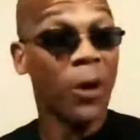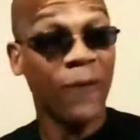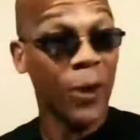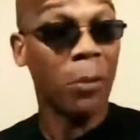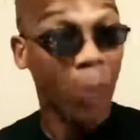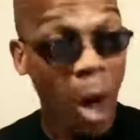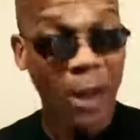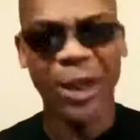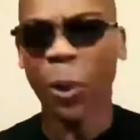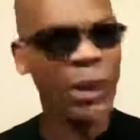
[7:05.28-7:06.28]
for the
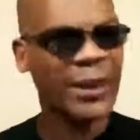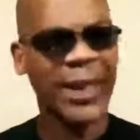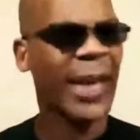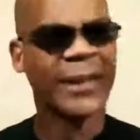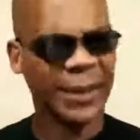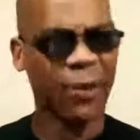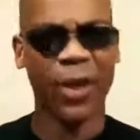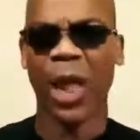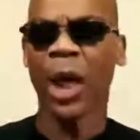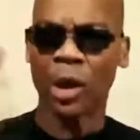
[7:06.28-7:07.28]
march. It wasn't that
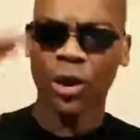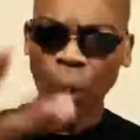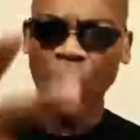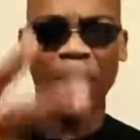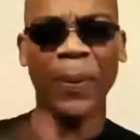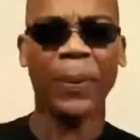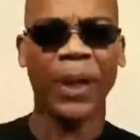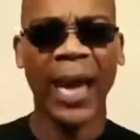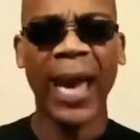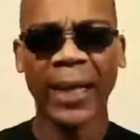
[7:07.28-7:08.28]
serious. 2 of the people
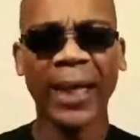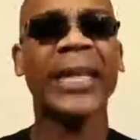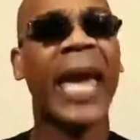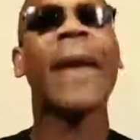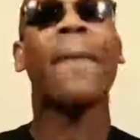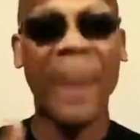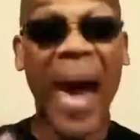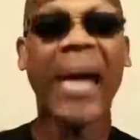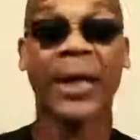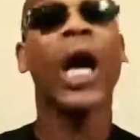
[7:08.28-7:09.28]
that got hit came
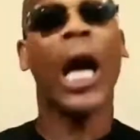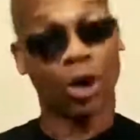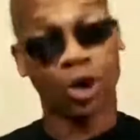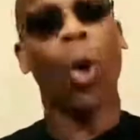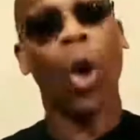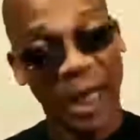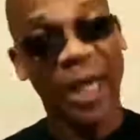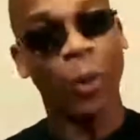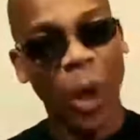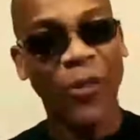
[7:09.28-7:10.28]
back and swore
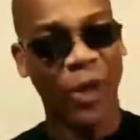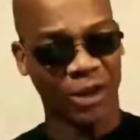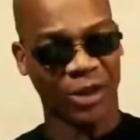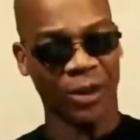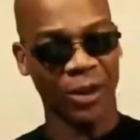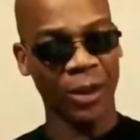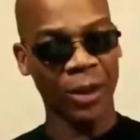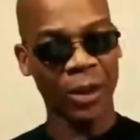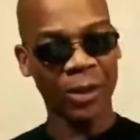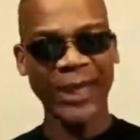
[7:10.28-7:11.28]
in with us.
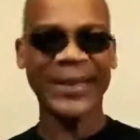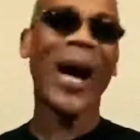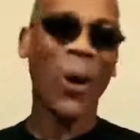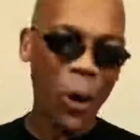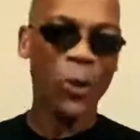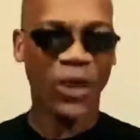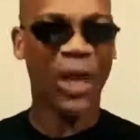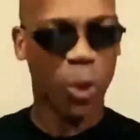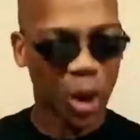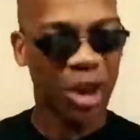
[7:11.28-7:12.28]
That's how hurt
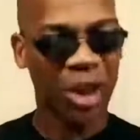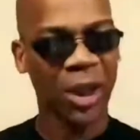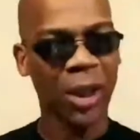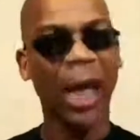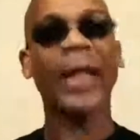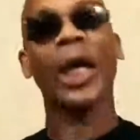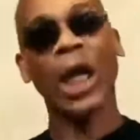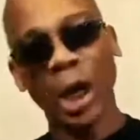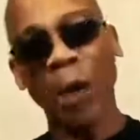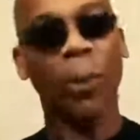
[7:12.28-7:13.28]
they was. And then,
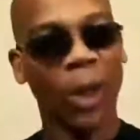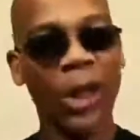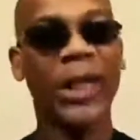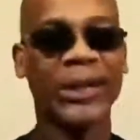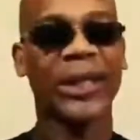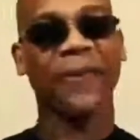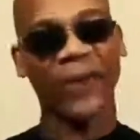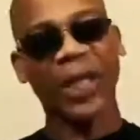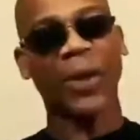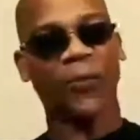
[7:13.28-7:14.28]
oh, bro, he sent a
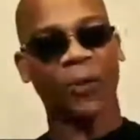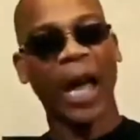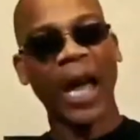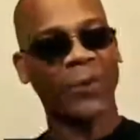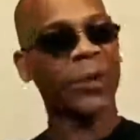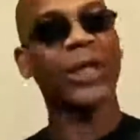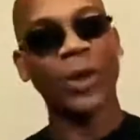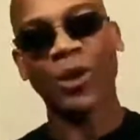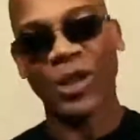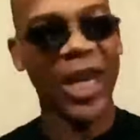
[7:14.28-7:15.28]
video from the hospital like,
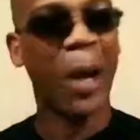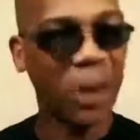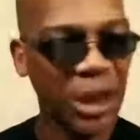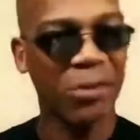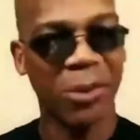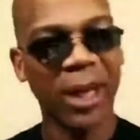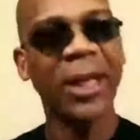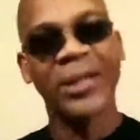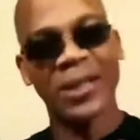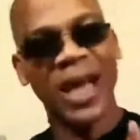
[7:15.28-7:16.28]
yo, Jay, I'm good, man.
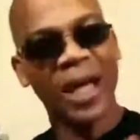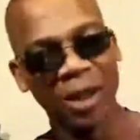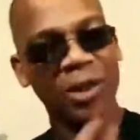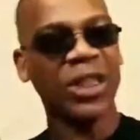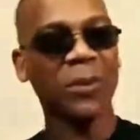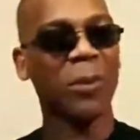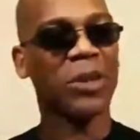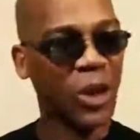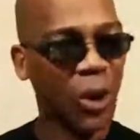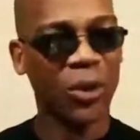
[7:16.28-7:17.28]
Just got a little something in my
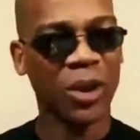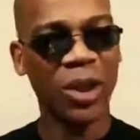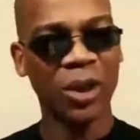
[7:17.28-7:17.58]
shoulder.